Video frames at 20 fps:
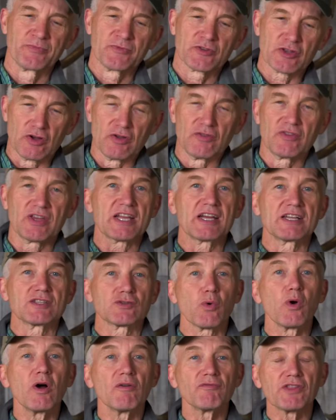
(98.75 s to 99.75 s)
So they got
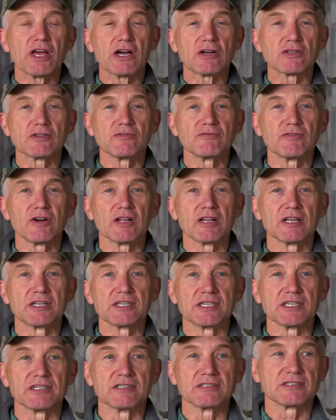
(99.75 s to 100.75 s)
12,000
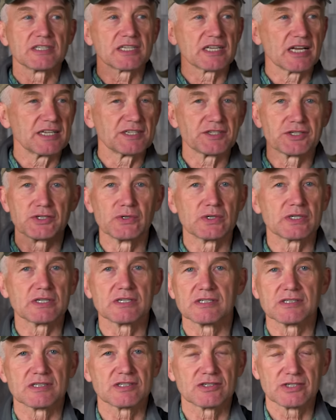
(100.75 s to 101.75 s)
volunteers, they got
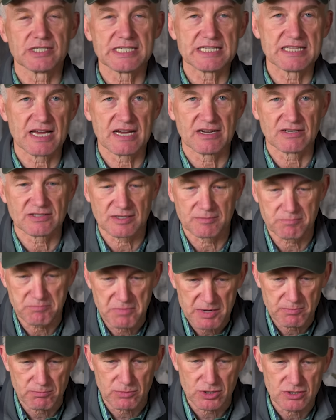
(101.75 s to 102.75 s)
230,000
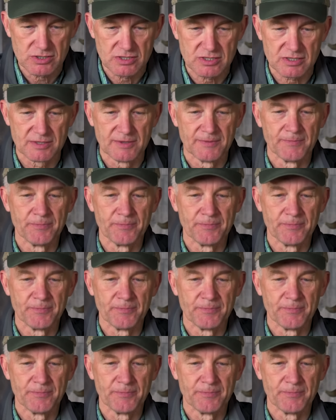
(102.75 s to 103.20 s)
members,